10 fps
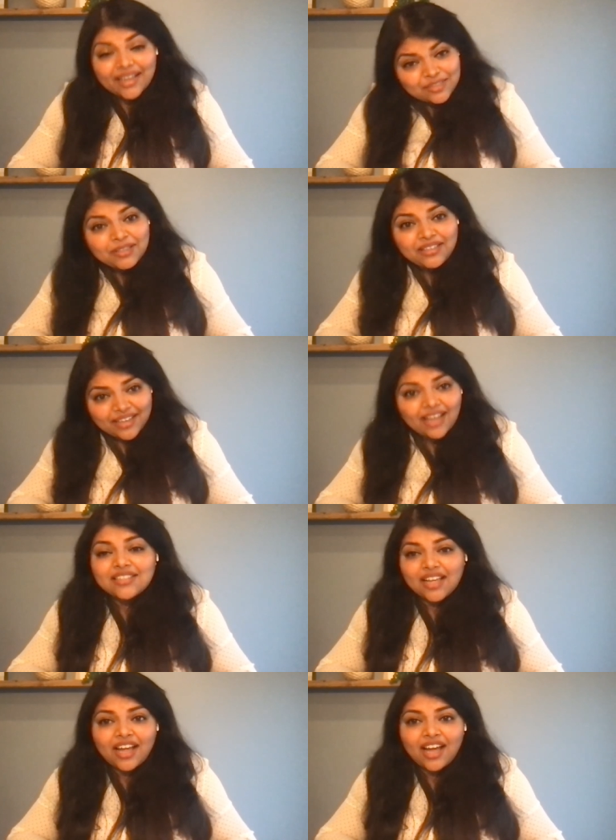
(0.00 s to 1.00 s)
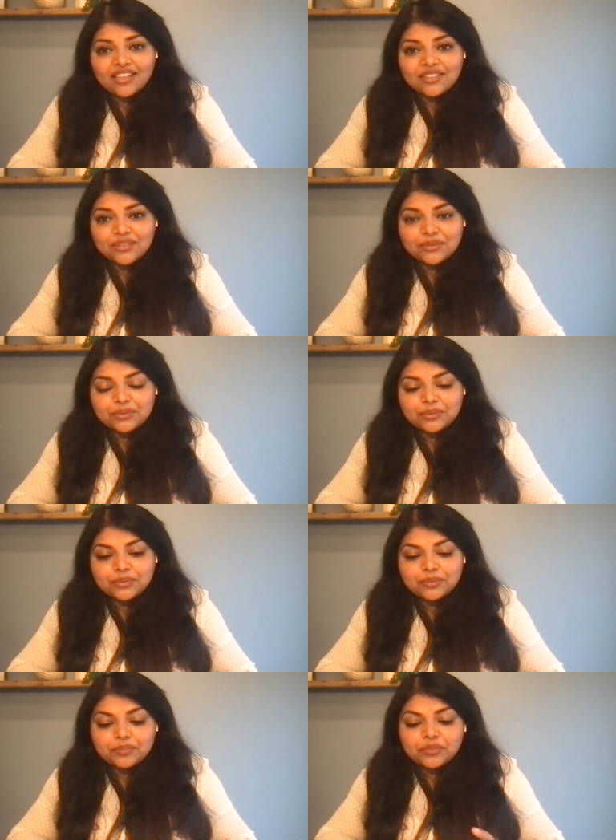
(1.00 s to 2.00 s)
With Aspen, yes, I had
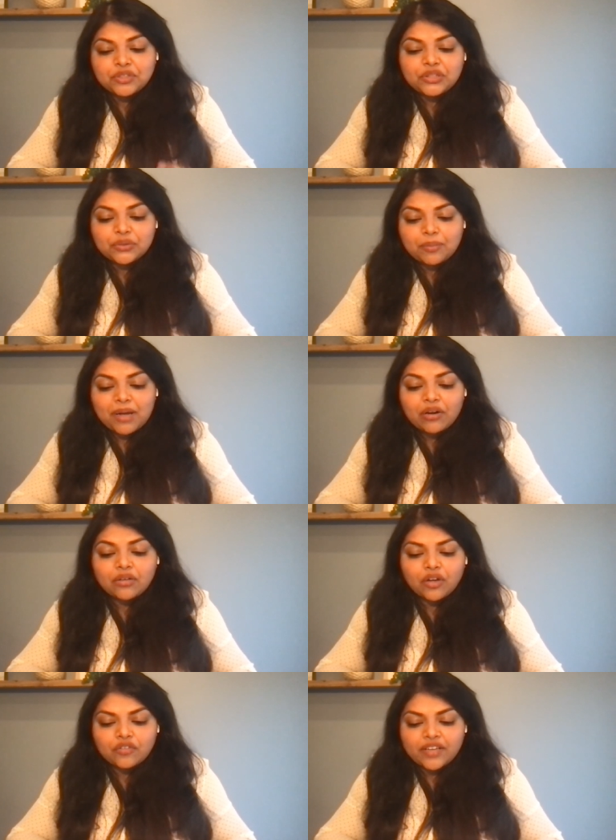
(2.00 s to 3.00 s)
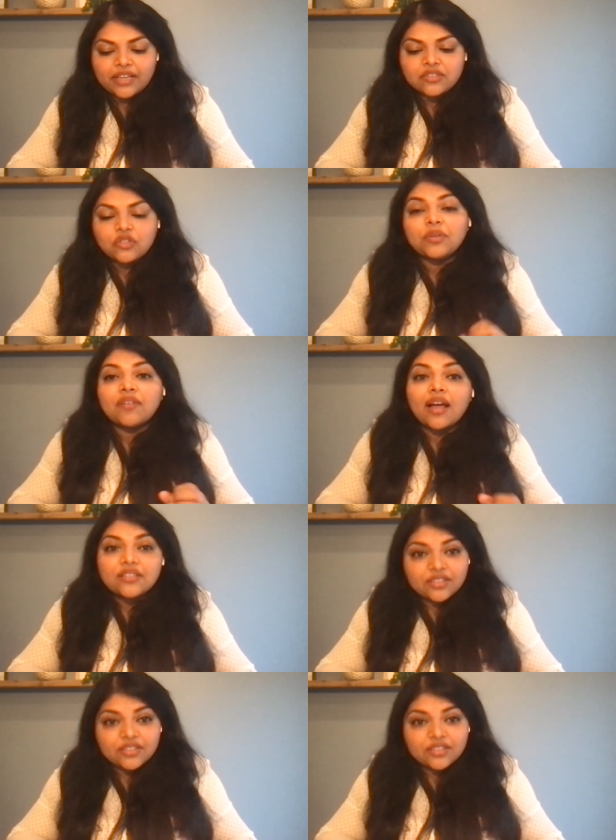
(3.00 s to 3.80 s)
to know about a lot of supervisory